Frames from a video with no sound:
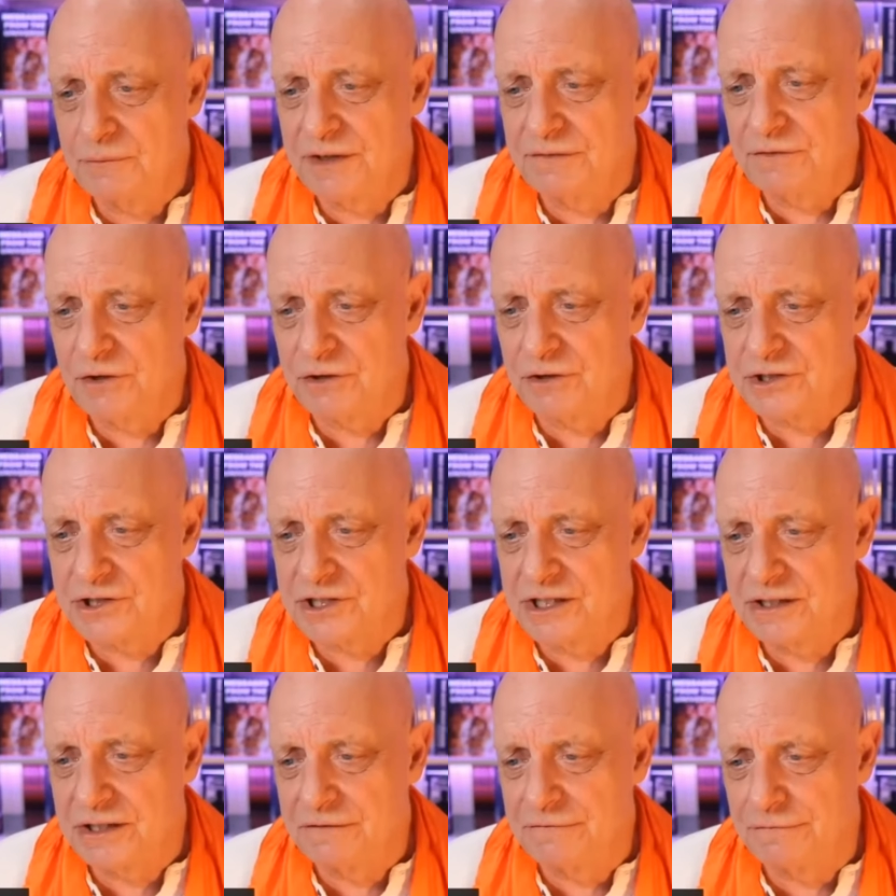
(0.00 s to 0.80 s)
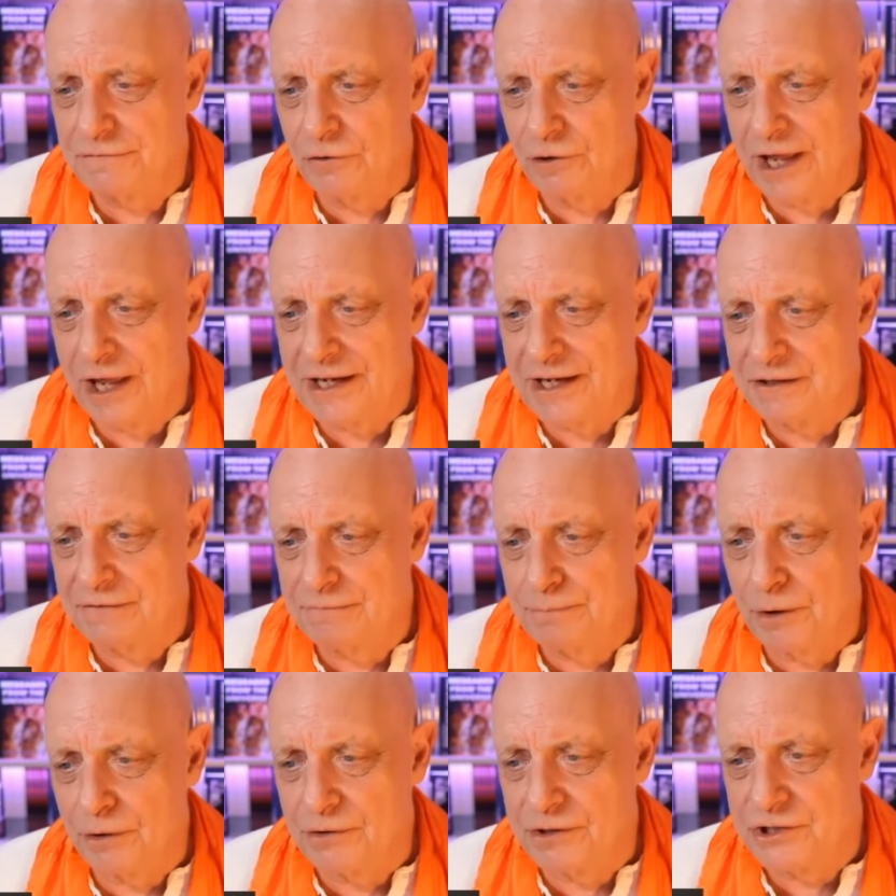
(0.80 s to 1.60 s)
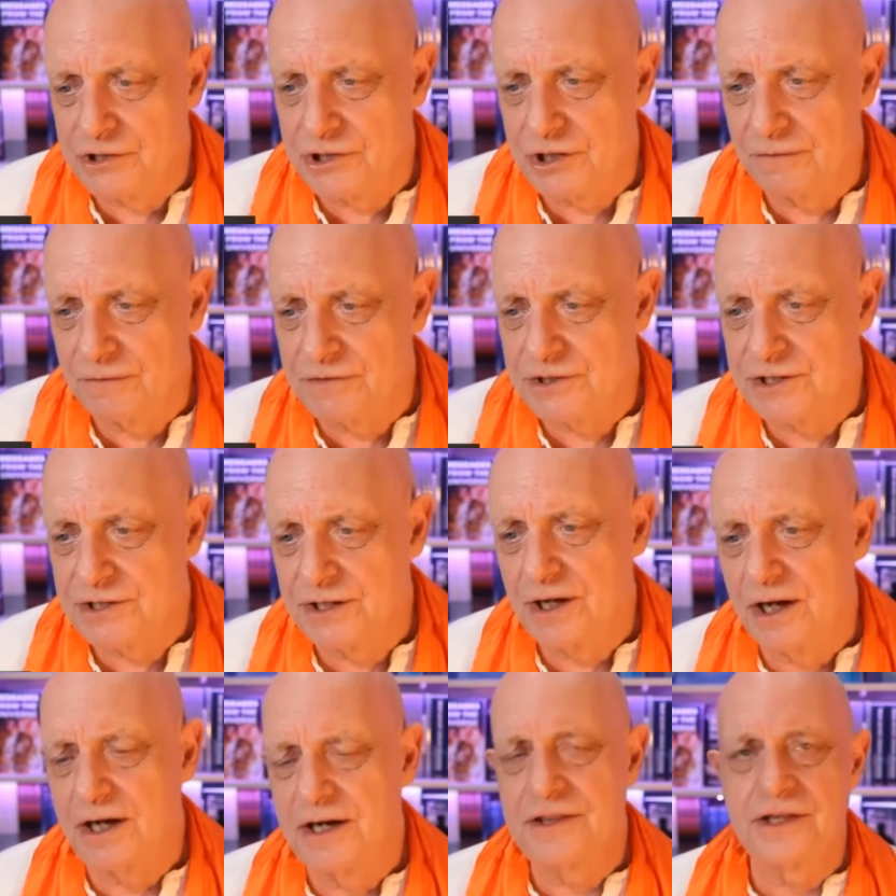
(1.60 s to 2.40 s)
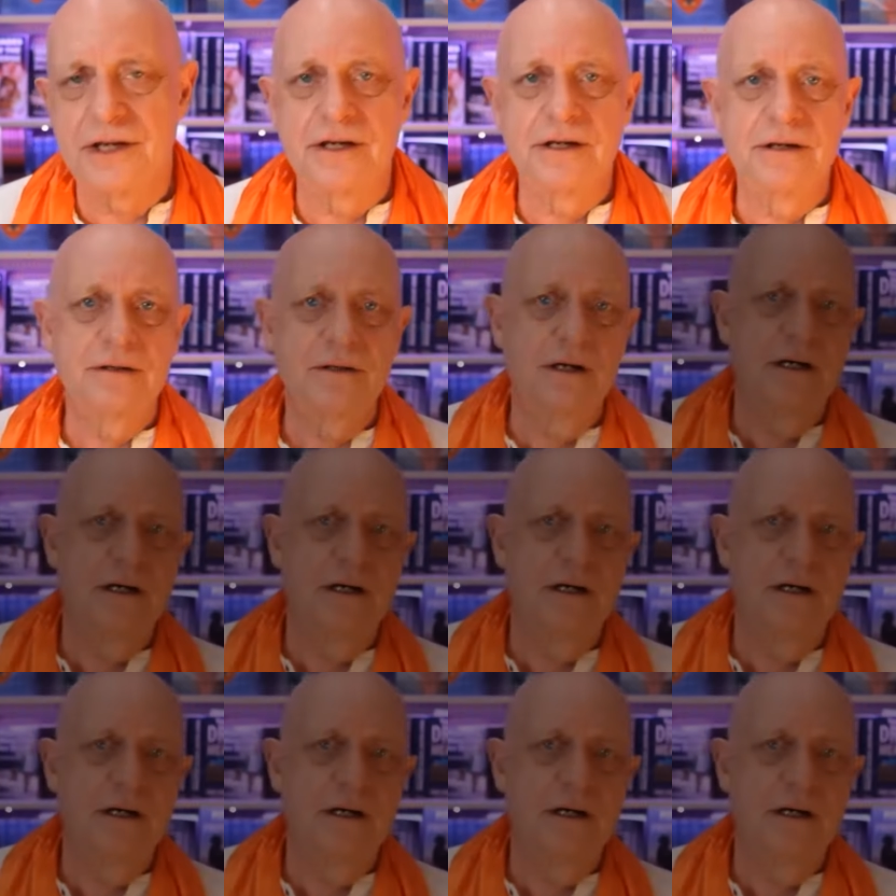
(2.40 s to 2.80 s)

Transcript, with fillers: We've not seen the full end of Boris Johnson either,